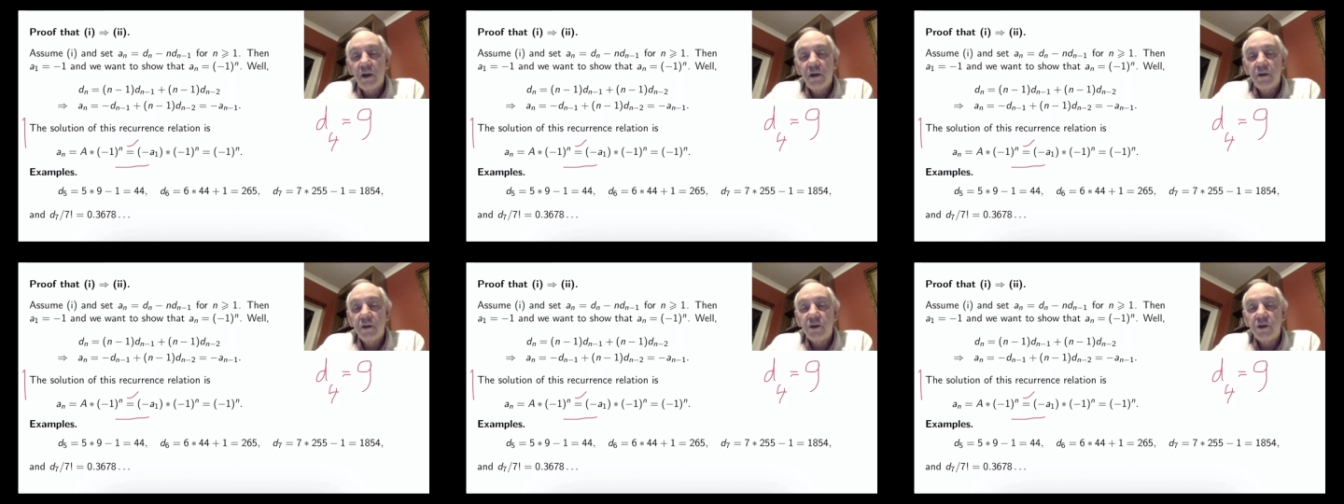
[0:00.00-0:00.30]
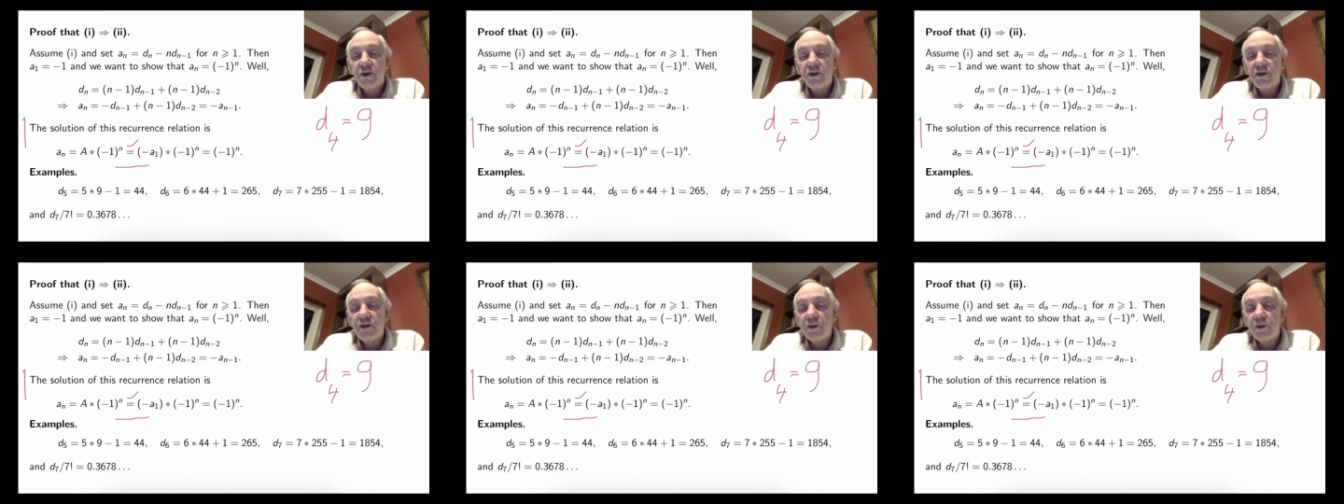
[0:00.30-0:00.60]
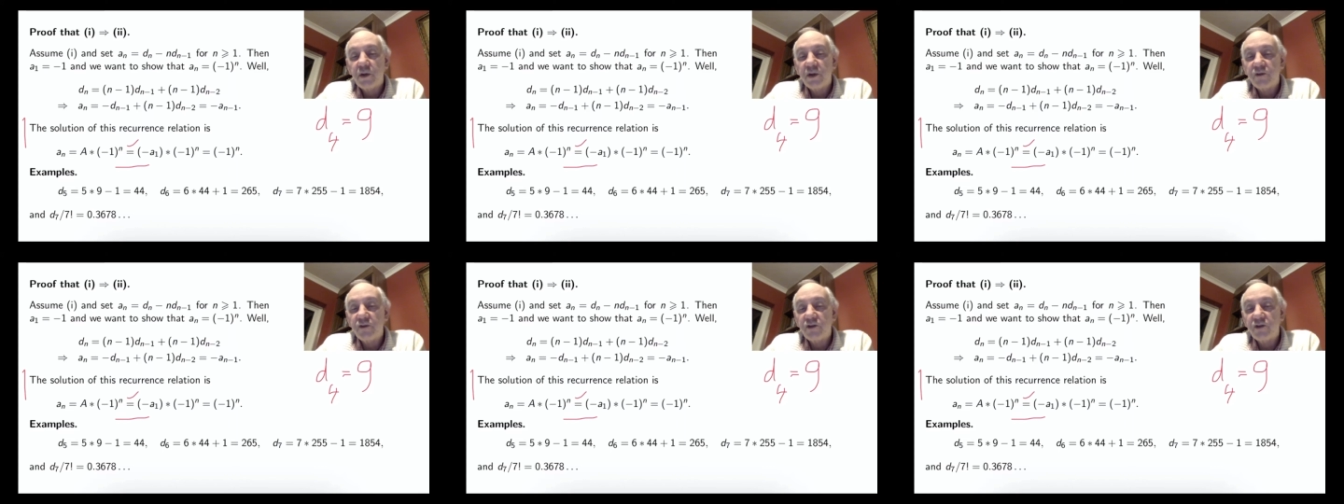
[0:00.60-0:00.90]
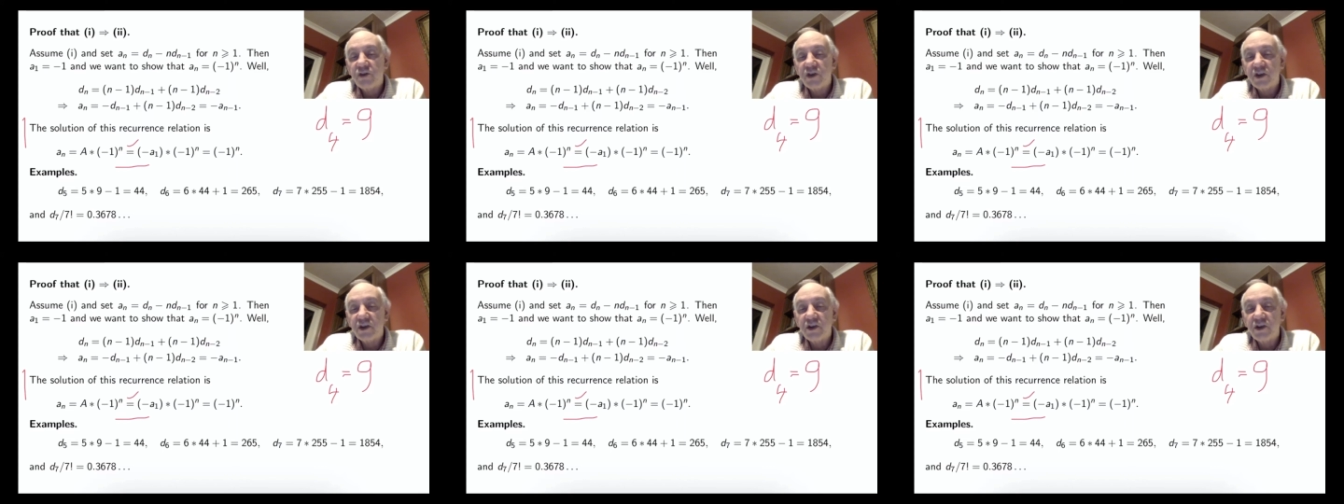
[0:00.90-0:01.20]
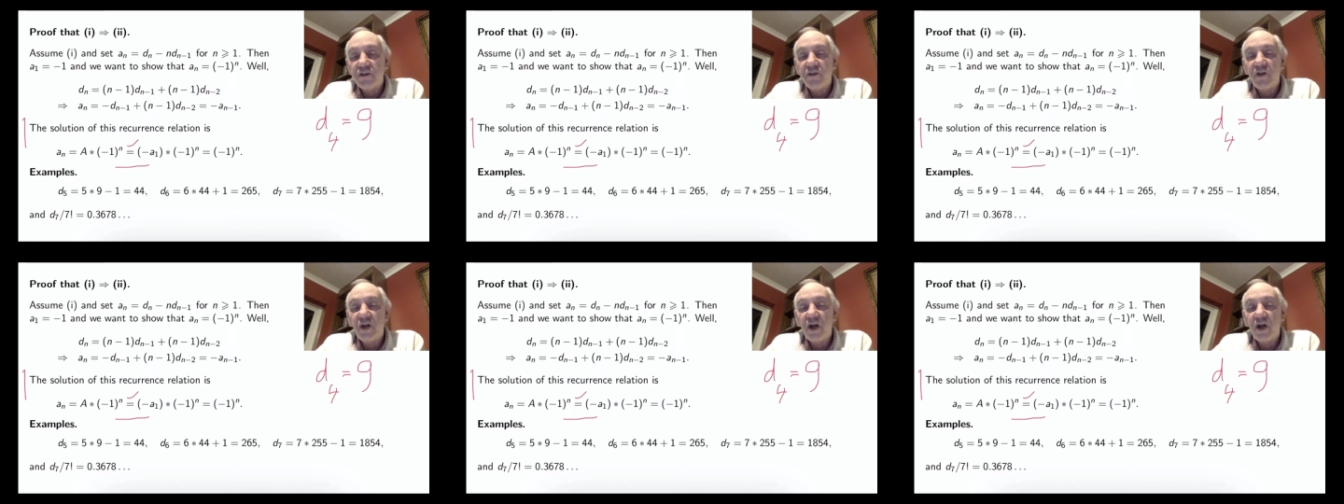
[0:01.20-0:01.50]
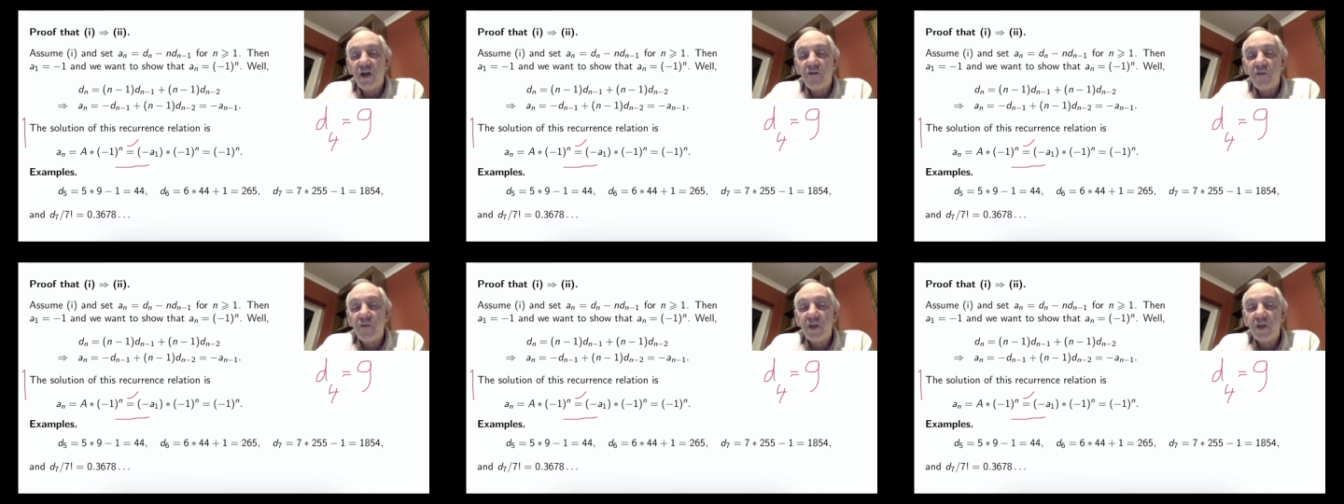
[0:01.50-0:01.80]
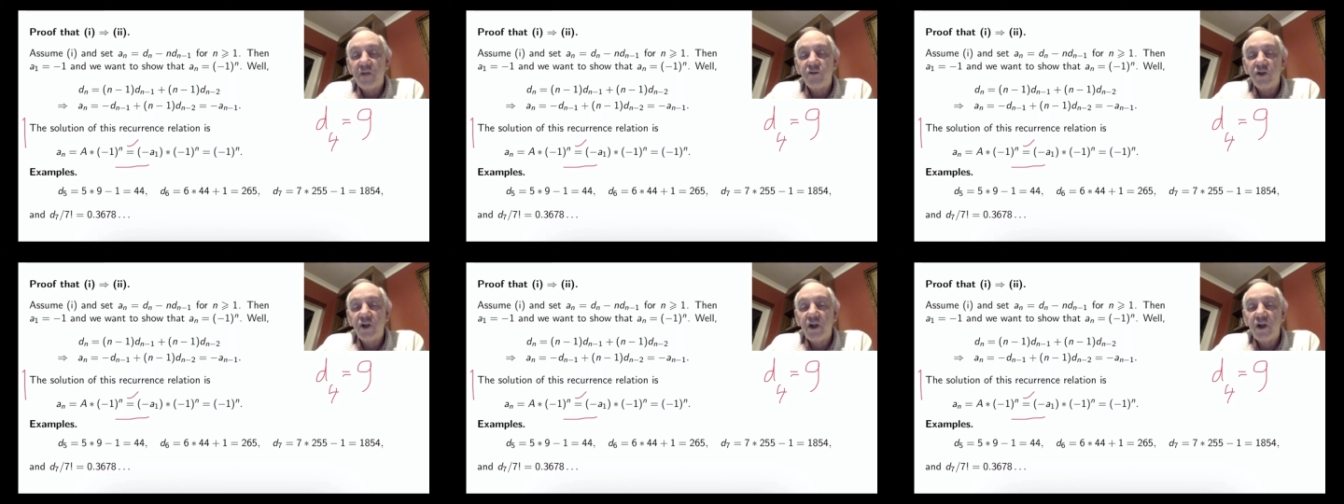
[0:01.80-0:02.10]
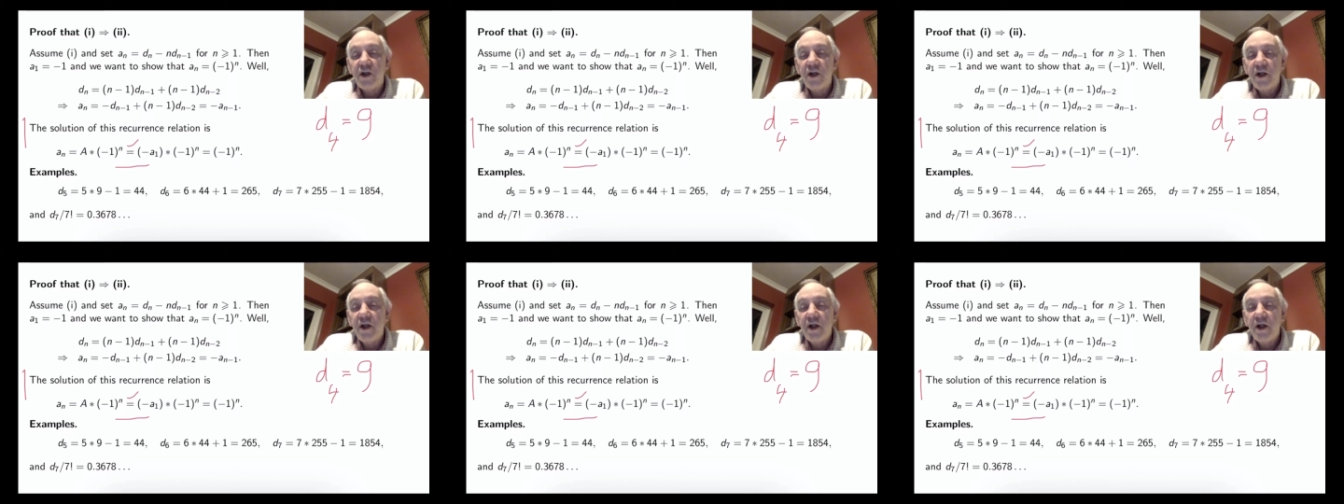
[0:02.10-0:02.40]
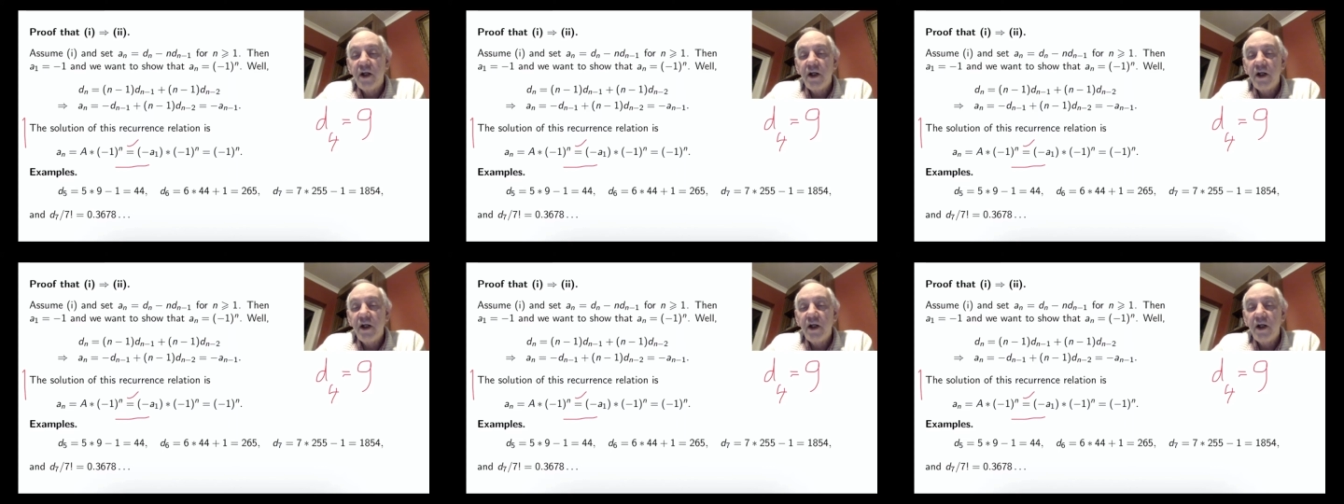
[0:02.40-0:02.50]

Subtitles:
which is 265 apparently.